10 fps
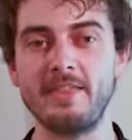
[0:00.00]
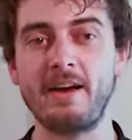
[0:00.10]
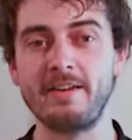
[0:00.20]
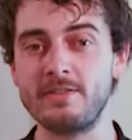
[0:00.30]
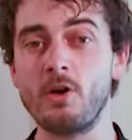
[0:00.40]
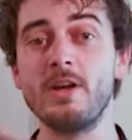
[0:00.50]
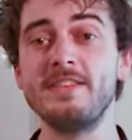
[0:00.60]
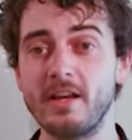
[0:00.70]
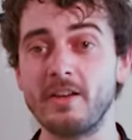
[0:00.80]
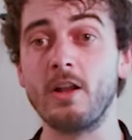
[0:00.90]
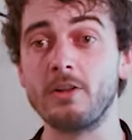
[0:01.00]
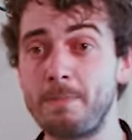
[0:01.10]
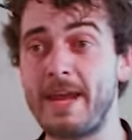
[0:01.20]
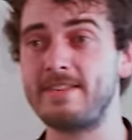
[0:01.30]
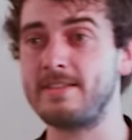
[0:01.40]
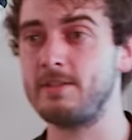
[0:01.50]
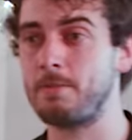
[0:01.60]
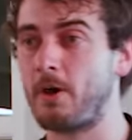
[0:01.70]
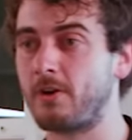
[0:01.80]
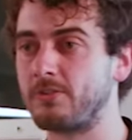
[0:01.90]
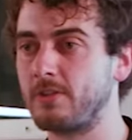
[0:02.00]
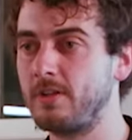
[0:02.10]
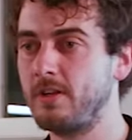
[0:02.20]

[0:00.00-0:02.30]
There is no internal space in the box.